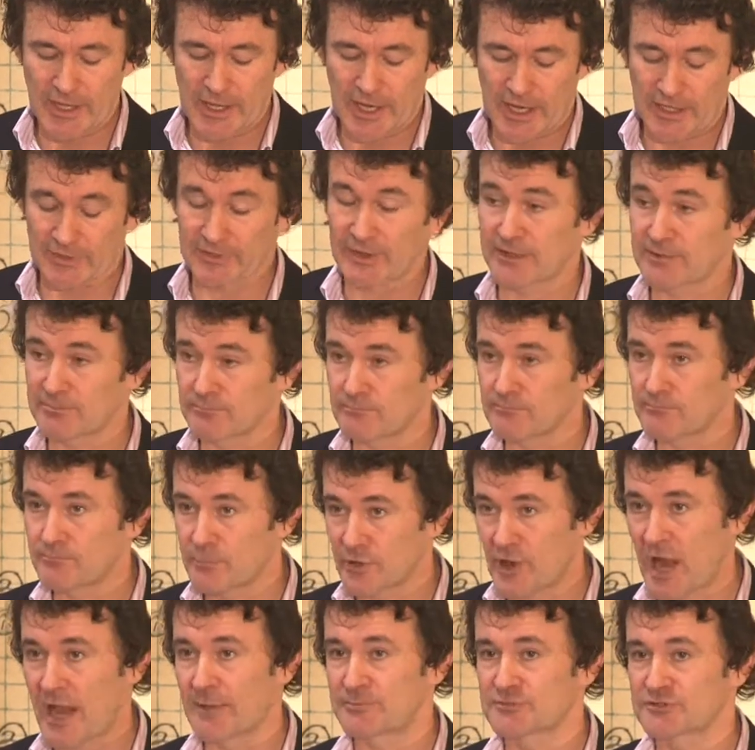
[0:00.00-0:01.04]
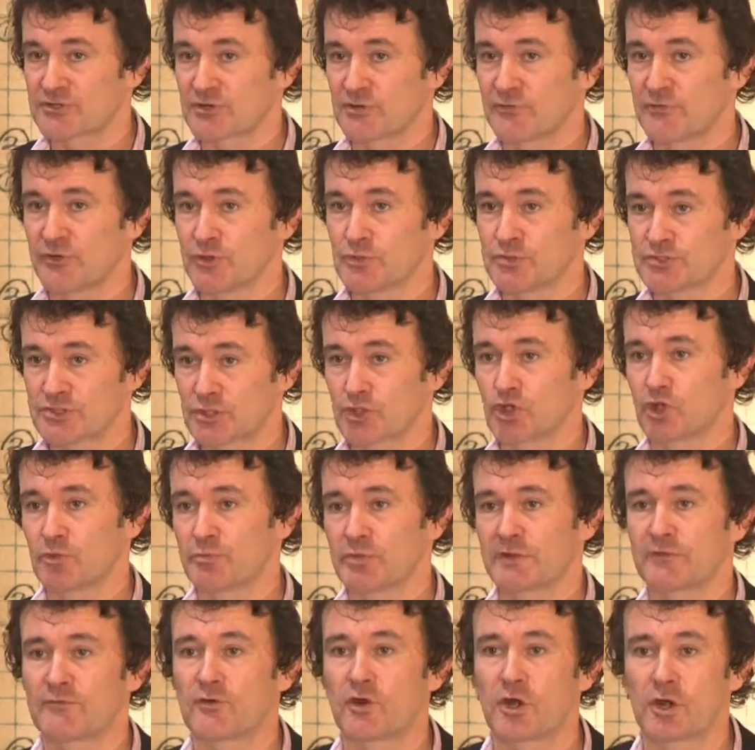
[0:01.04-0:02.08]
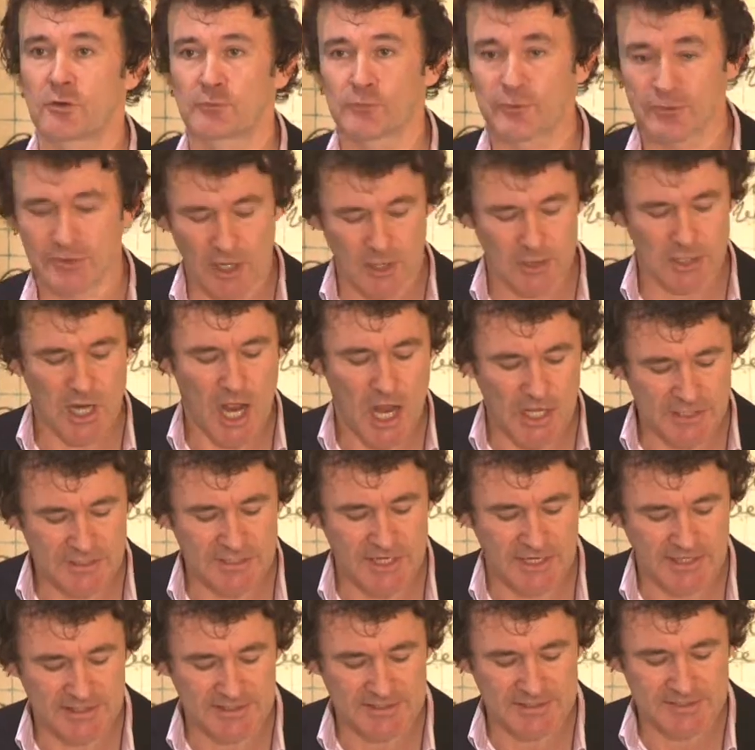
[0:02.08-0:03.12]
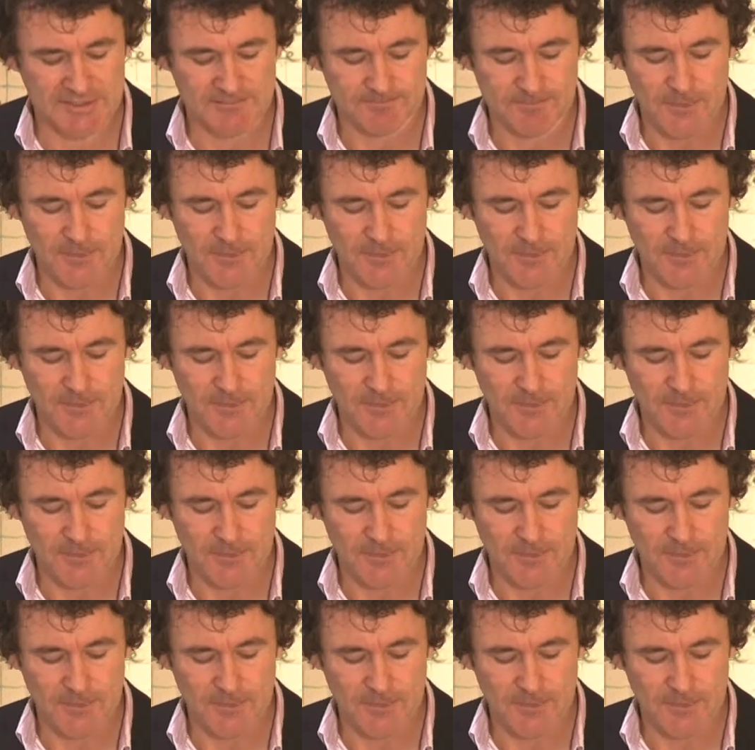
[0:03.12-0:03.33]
and that perhaps their views could be formed without context.